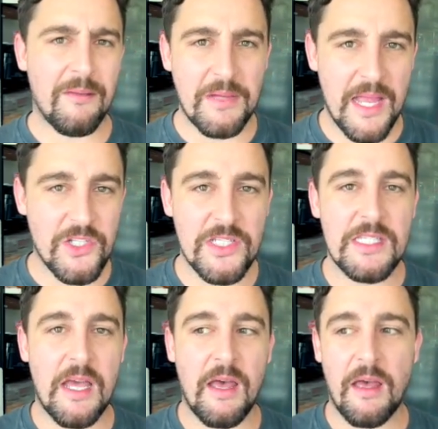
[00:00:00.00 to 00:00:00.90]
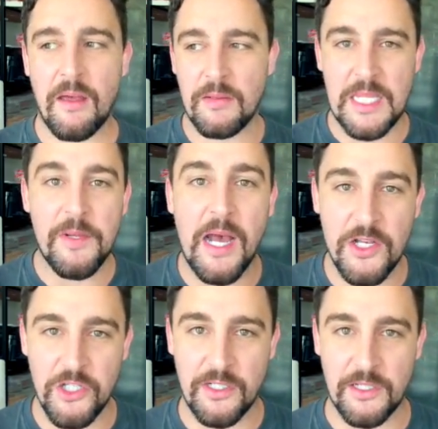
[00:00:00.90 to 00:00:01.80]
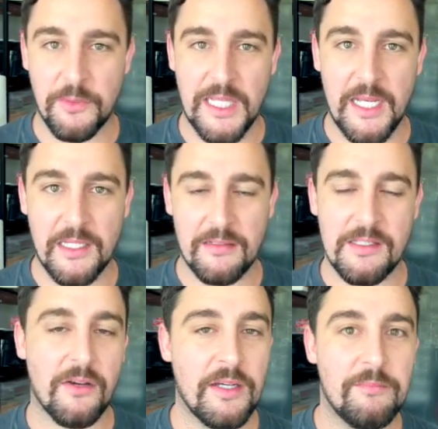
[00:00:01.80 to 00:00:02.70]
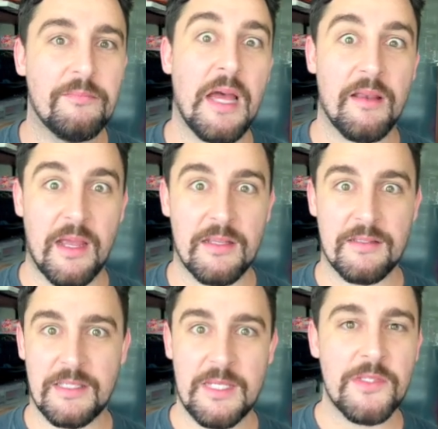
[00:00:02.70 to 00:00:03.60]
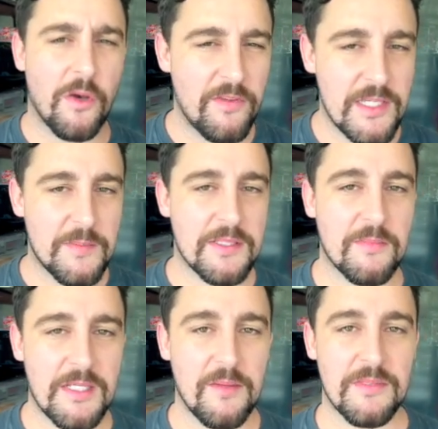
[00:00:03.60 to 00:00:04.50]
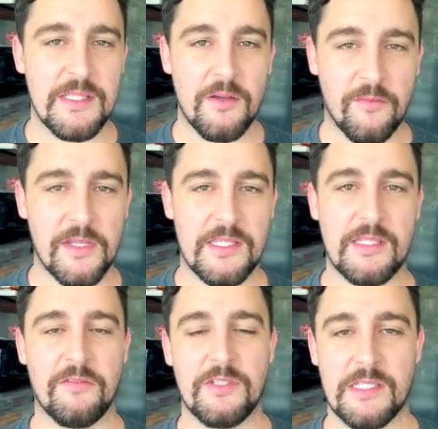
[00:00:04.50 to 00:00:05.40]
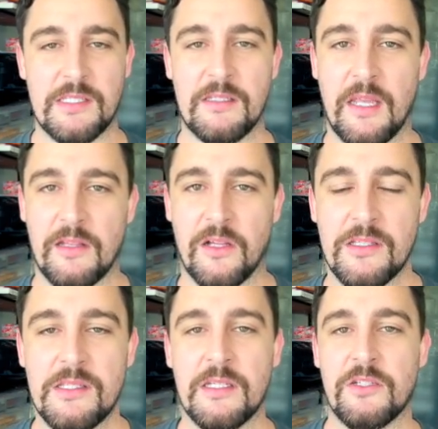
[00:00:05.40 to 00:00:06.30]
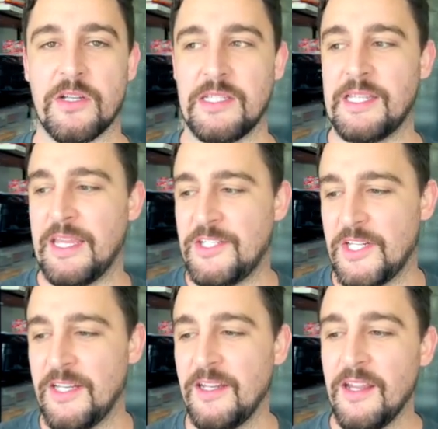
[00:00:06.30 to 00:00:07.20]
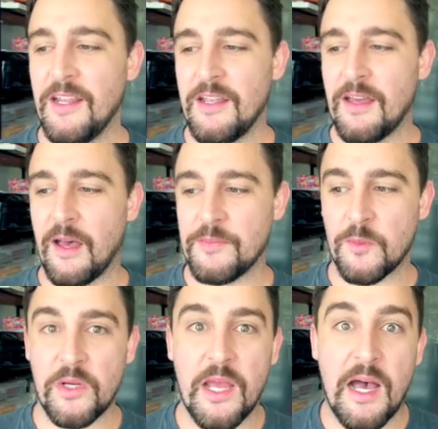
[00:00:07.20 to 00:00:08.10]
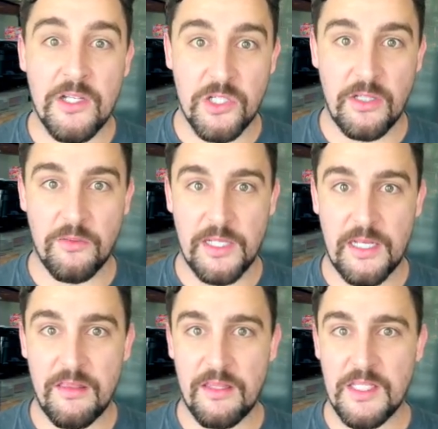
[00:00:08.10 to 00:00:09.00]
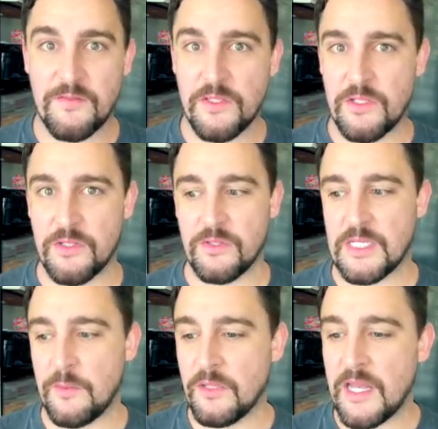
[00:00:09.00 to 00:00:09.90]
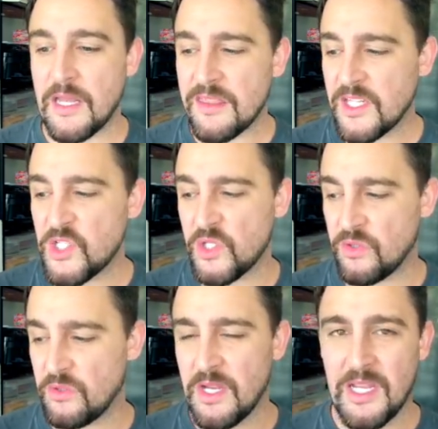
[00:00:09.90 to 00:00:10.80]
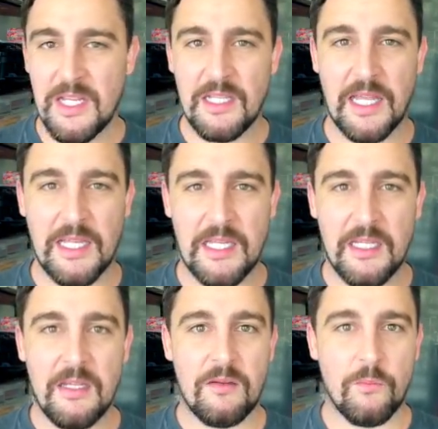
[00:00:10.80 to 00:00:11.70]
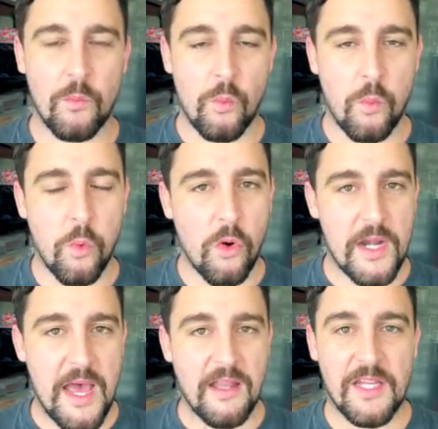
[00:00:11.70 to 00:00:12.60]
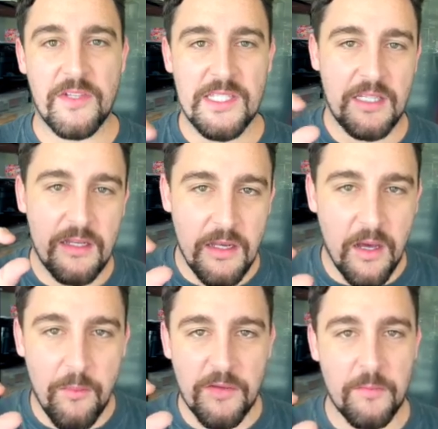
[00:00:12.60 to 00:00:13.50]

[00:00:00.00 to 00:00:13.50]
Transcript: and just keep it art journaling related. Sorry. It seems obvious, but sometimes the obvious stuff does get lost in translation. So bring art journaling related things for the dozo table, and nothing too like worn out. Like if it's like the nub of a